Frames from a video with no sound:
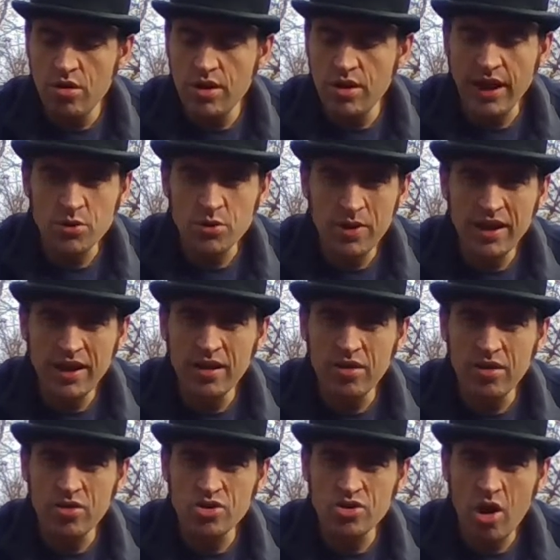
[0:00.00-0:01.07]
next week,
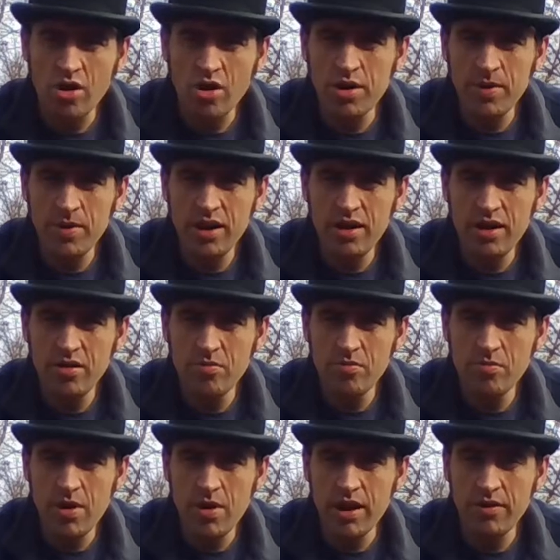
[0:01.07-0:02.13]
there's not going to be
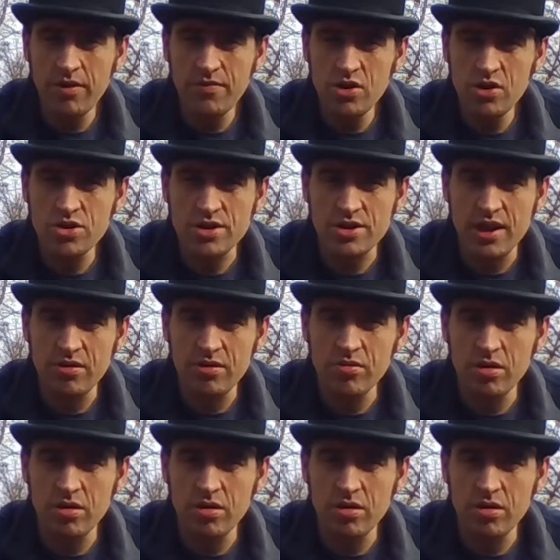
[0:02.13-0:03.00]
many features now